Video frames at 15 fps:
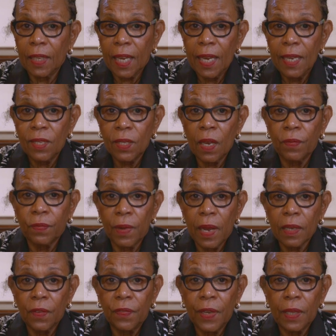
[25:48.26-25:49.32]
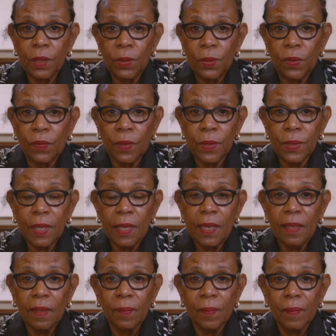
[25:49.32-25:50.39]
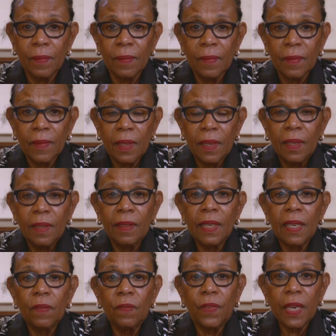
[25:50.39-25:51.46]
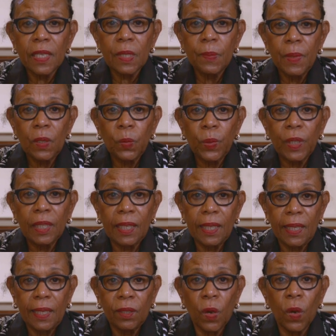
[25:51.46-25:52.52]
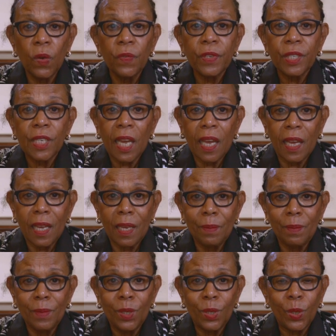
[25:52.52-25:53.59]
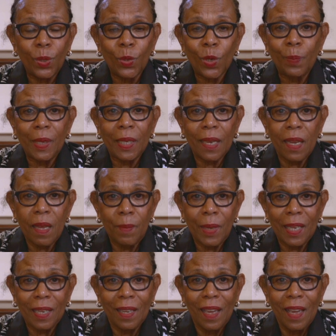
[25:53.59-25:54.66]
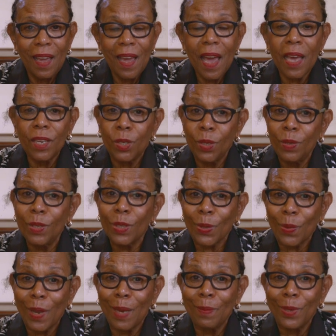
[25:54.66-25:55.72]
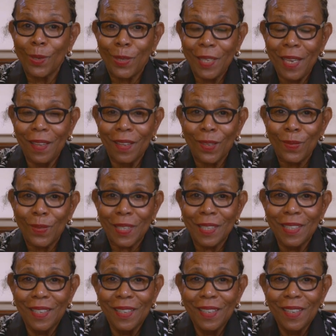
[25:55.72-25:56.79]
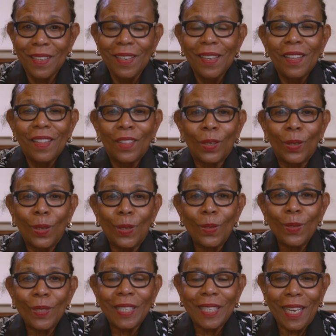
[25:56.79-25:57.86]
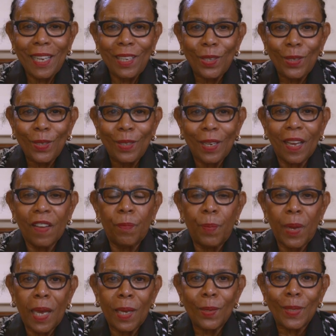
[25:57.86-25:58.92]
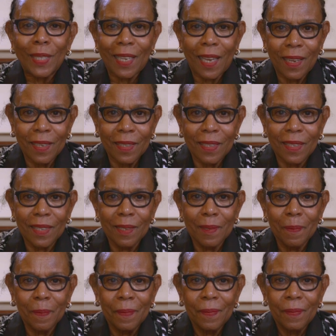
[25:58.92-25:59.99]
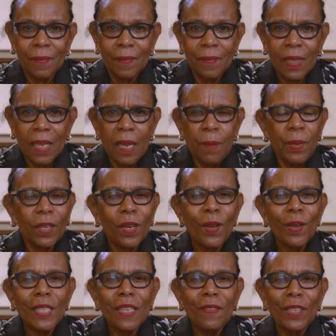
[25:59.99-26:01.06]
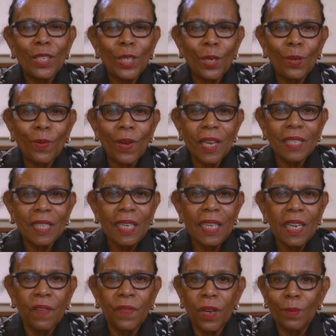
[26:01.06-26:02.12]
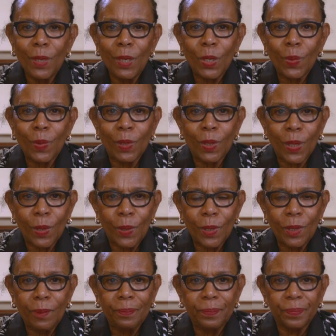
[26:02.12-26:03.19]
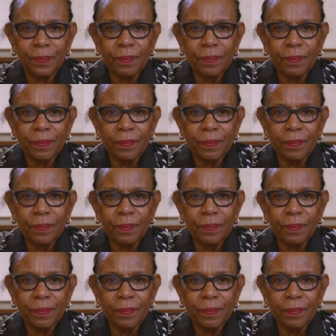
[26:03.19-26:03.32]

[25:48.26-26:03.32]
the case of Rockefeller University, the investment would lead over time to your becoming, as you described yourselves, the gold standard of bioscience. Because of the generosity of our mutual donor,